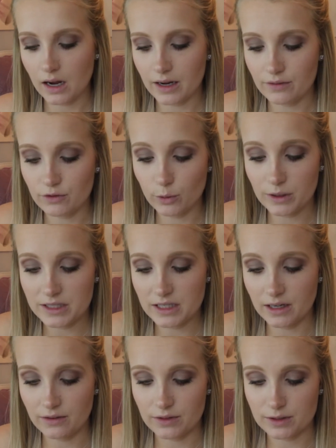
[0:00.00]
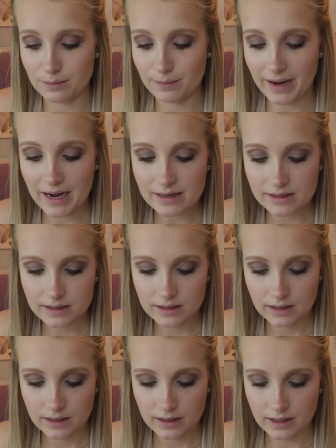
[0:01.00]
I have no idea if it's matte,
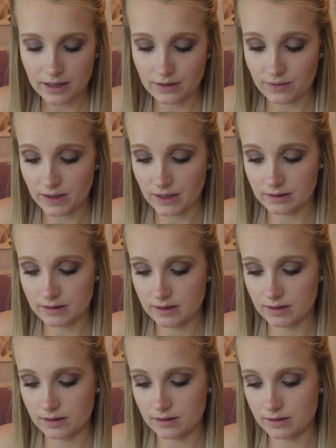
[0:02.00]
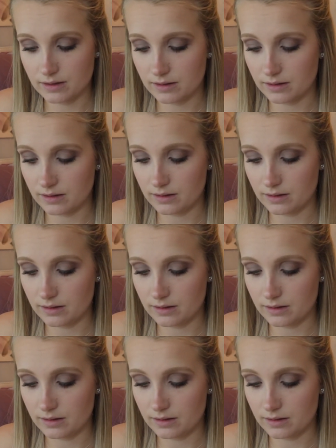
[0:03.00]
if it's